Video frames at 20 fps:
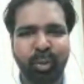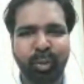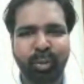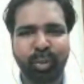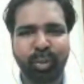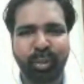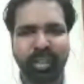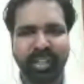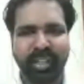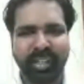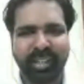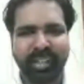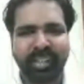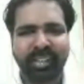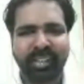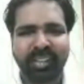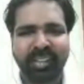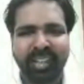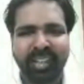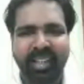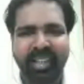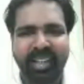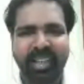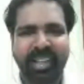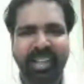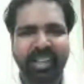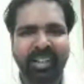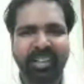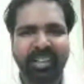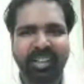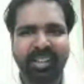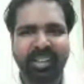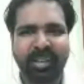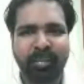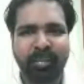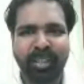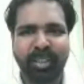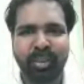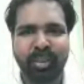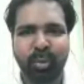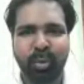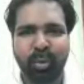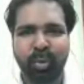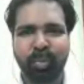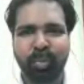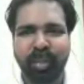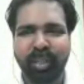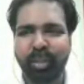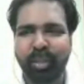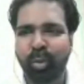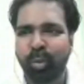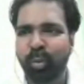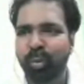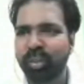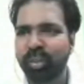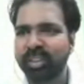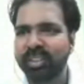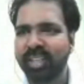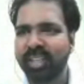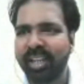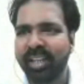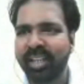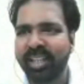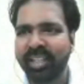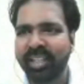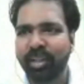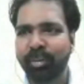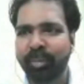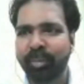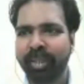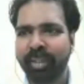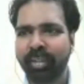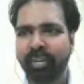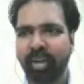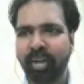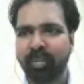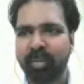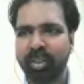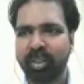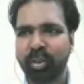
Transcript: today, and uh, my so my throat is kind of giving me trouble.